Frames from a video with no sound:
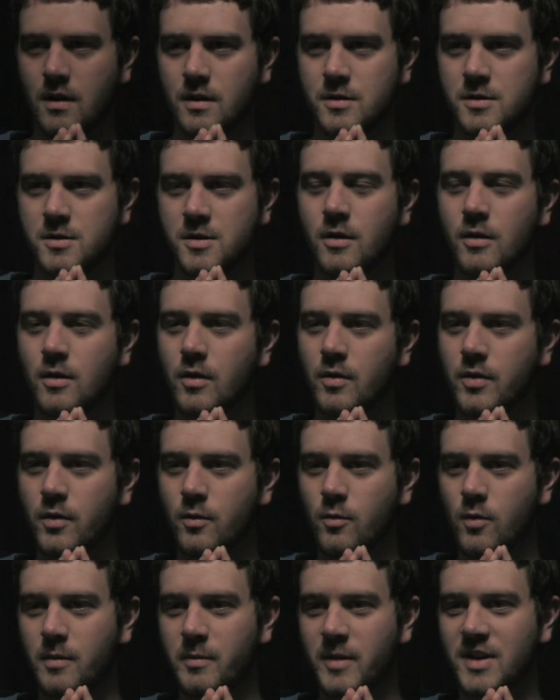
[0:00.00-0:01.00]
Gerald the
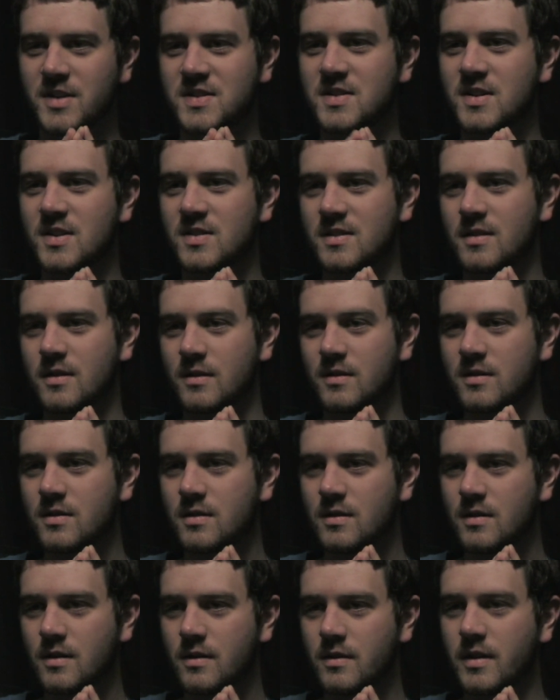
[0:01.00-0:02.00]
Wormy
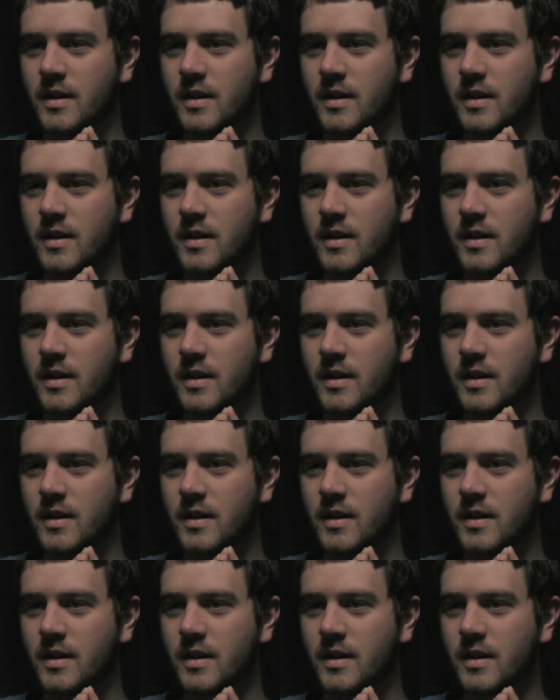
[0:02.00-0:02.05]
Assistant,